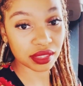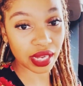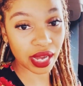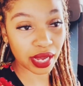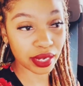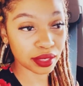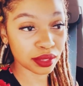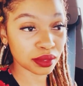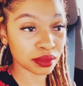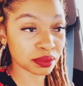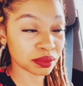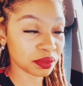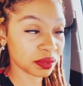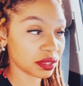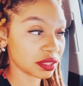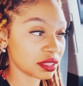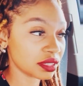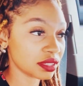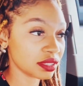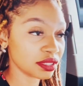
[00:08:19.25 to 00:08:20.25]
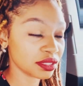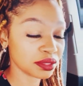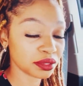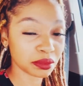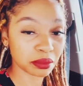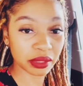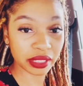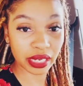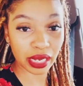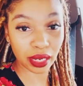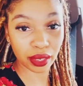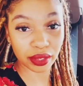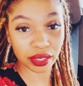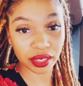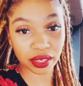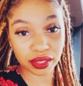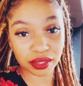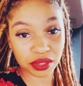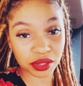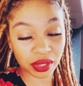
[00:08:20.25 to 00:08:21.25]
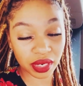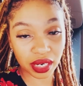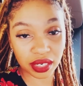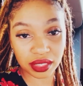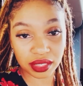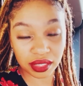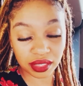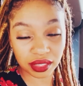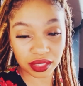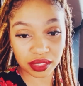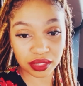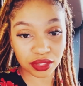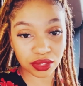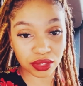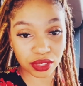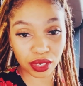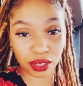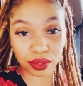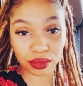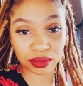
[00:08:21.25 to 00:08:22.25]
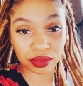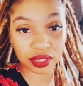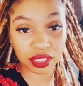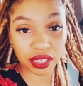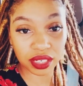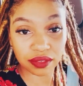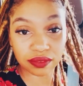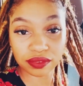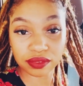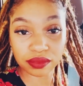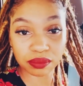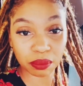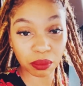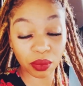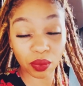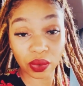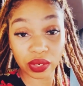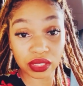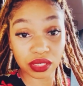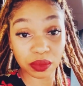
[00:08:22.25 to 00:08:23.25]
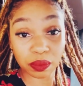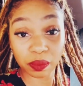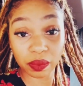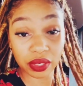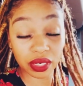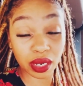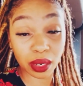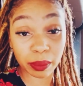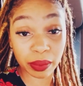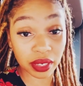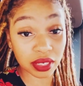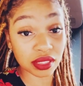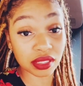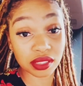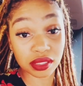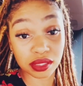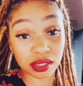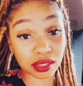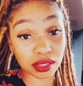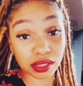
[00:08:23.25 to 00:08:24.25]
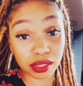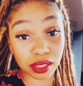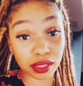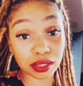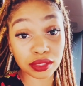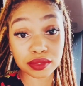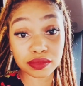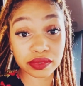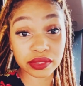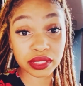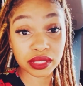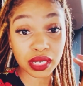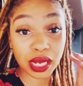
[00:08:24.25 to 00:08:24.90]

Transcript: I don't want you to be out here trying to, give more than what a person deserves.